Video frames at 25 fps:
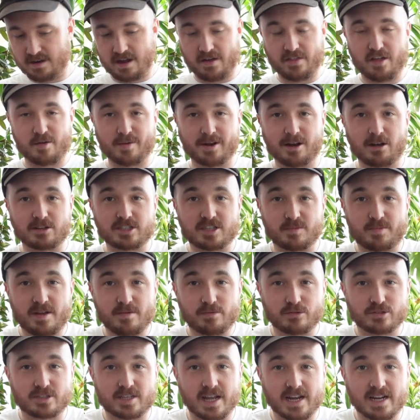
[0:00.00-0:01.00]
Now there'll be lots of
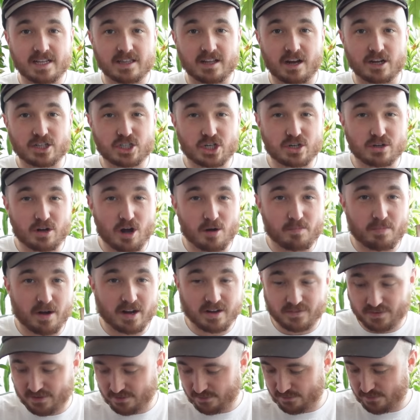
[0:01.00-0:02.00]
people saying that I should have got a
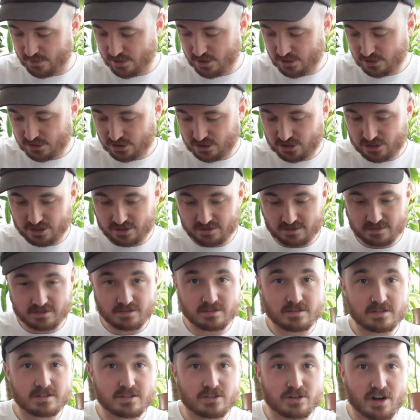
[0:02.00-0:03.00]
bike fit
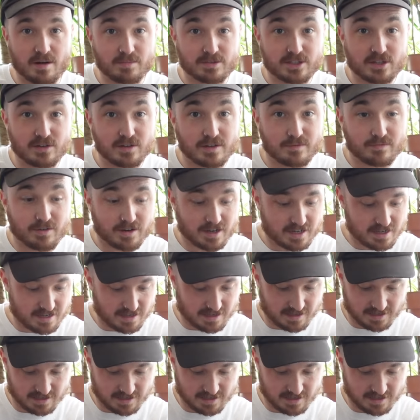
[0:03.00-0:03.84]
first. You're absolutely right.